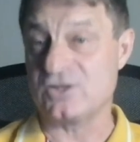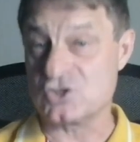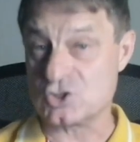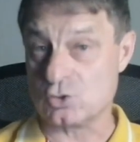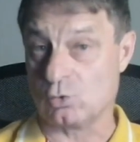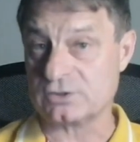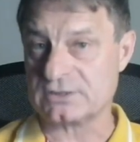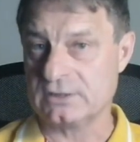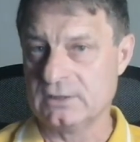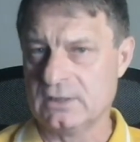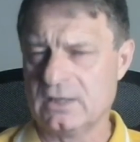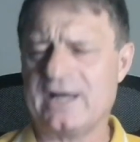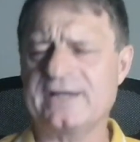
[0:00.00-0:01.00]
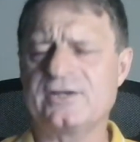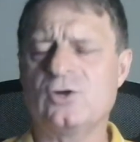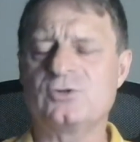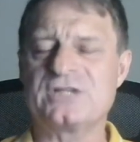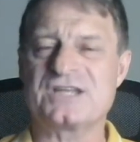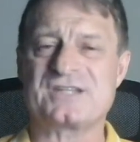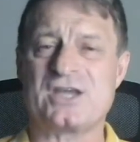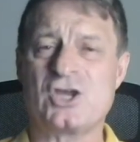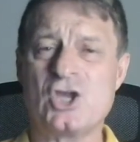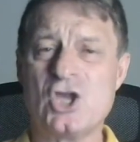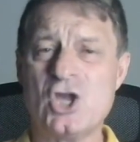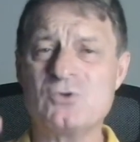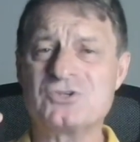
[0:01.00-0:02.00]
In short, I noticed a
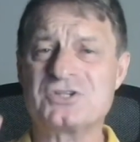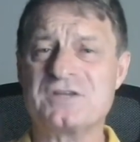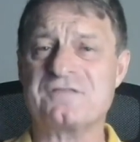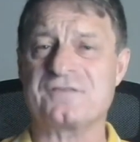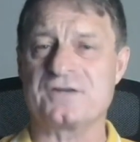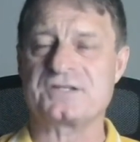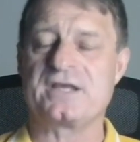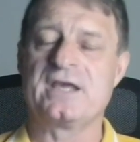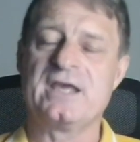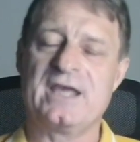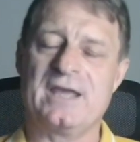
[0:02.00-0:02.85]
huge difference